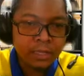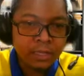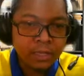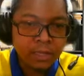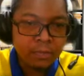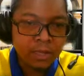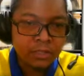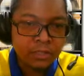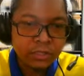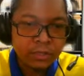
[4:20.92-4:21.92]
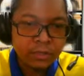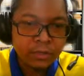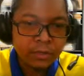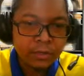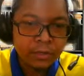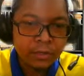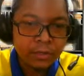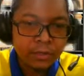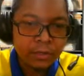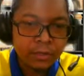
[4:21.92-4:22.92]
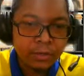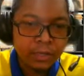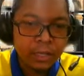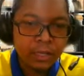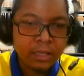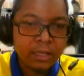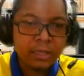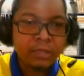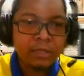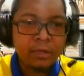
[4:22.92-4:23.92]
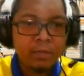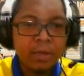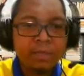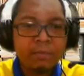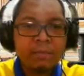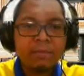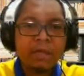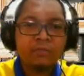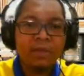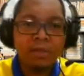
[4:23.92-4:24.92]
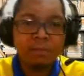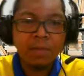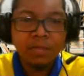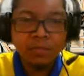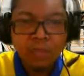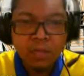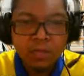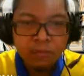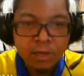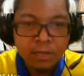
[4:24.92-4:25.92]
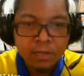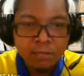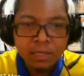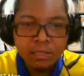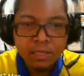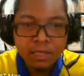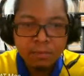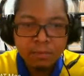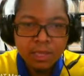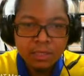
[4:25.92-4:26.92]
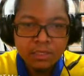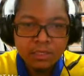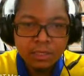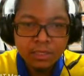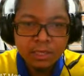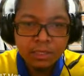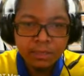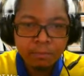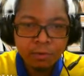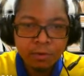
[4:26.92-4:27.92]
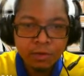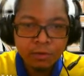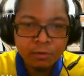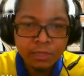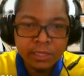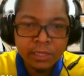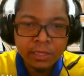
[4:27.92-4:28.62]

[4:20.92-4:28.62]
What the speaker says: image. Okay, so what's meant by real image? Real image is produced,